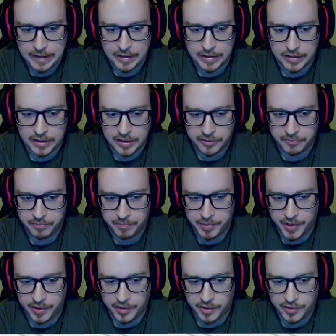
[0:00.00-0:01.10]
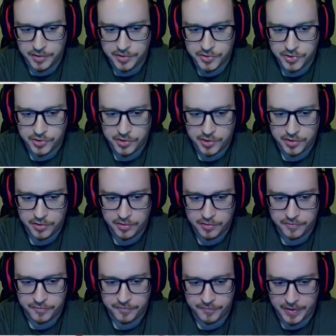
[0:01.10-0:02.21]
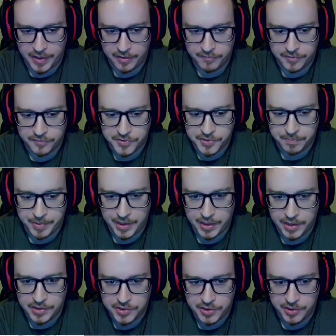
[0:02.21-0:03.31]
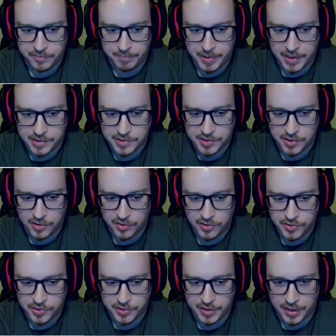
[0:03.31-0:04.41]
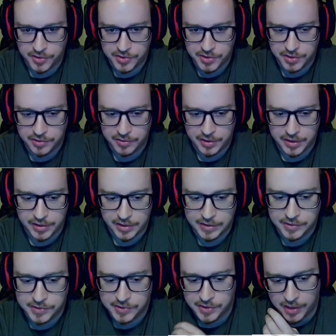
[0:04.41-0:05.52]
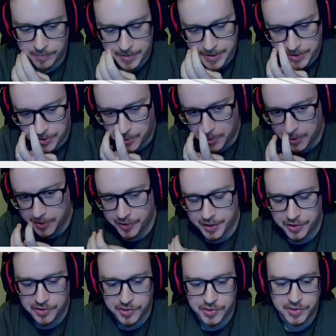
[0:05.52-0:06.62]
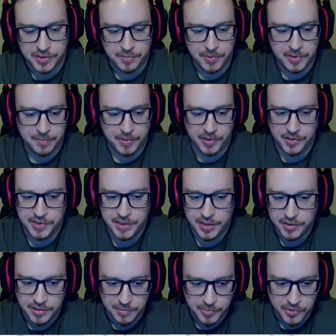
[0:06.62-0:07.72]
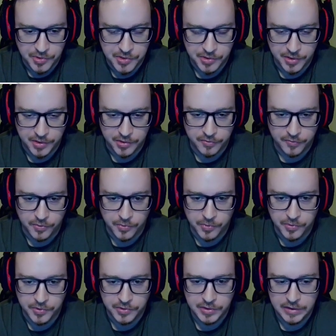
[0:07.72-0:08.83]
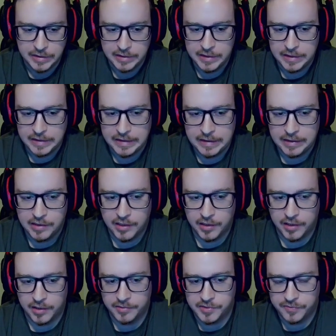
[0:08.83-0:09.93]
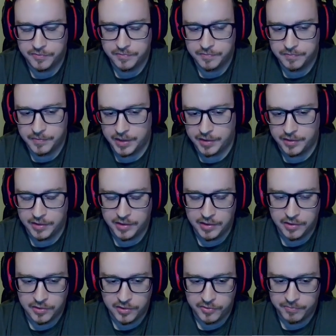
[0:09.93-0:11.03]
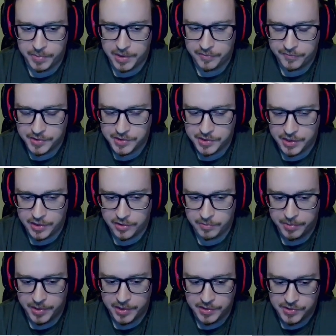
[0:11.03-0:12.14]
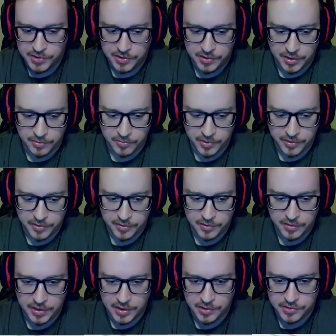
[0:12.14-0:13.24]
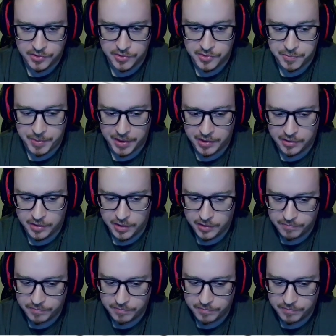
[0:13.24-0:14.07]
But on the turn, 5 of spades, he bets 100,000, and I'm just no longer interested to be a part of this hand anymore, so I do fold. I think he could have bluffed us there, but it's still not worth it to speculate.